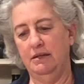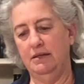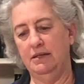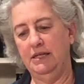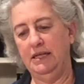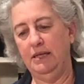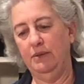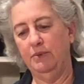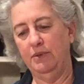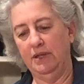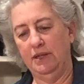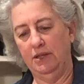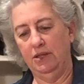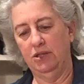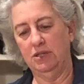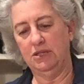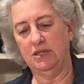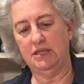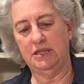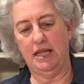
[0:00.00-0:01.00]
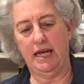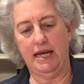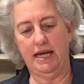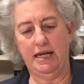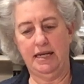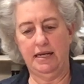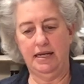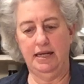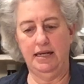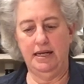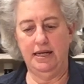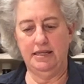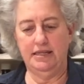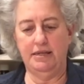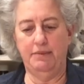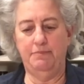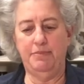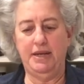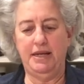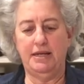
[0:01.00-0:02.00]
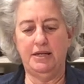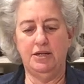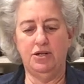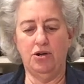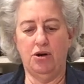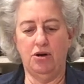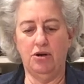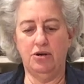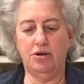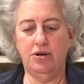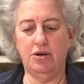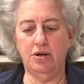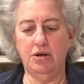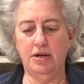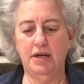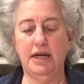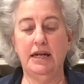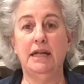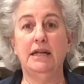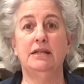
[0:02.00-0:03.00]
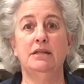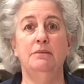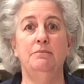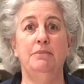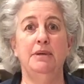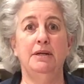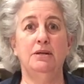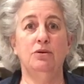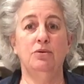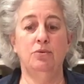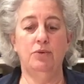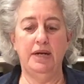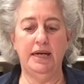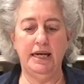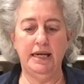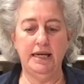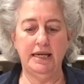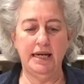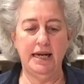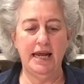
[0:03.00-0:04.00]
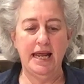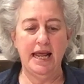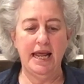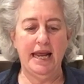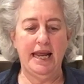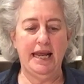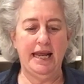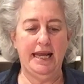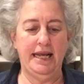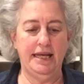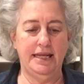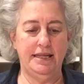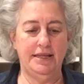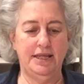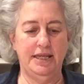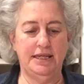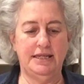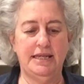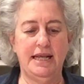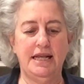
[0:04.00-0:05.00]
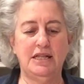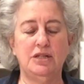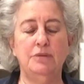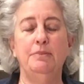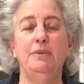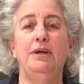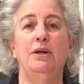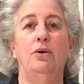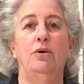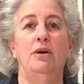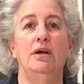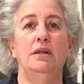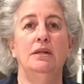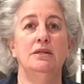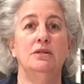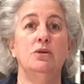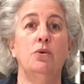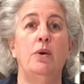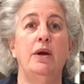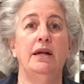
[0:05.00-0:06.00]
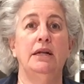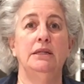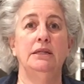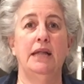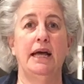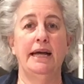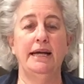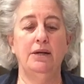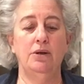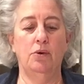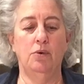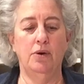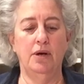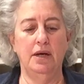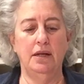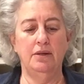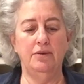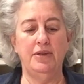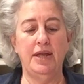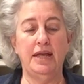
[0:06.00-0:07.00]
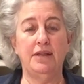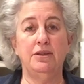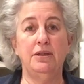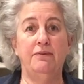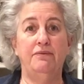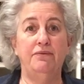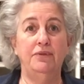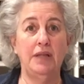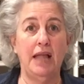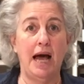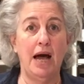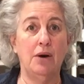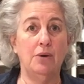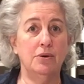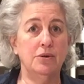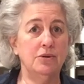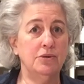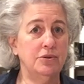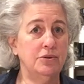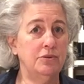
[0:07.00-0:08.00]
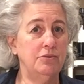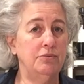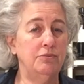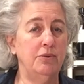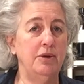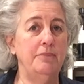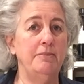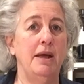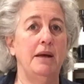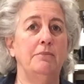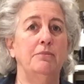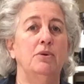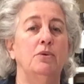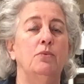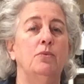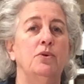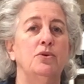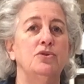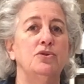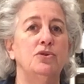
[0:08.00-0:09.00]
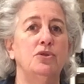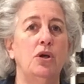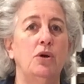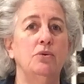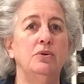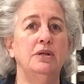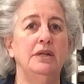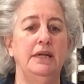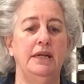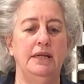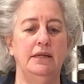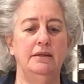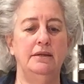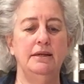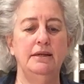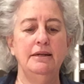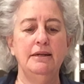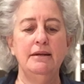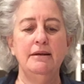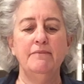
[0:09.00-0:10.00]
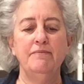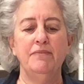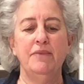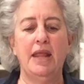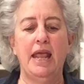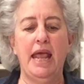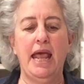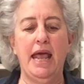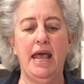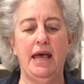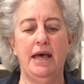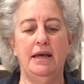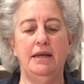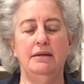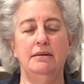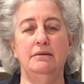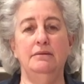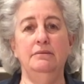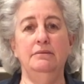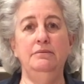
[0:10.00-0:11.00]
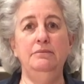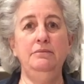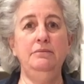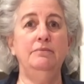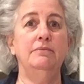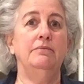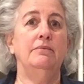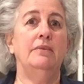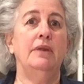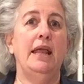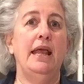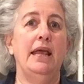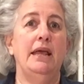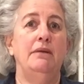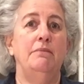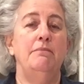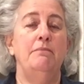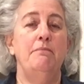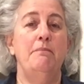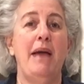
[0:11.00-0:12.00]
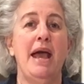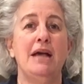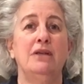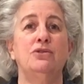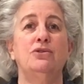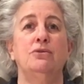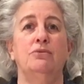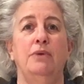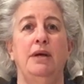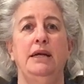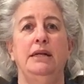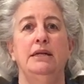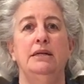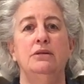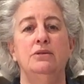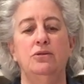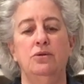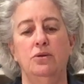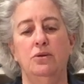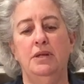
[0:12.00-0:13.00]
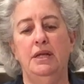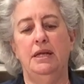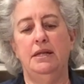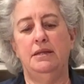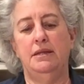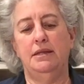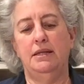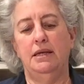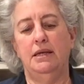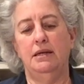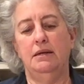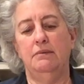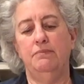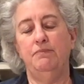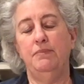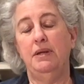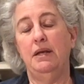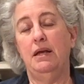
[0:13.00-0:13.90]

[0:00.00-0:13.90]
see what it looks like. It's a bit darker, it's a bit green. The sesame oil is quite a light oil that the flowers, remember, were soaked in and and macerated so that the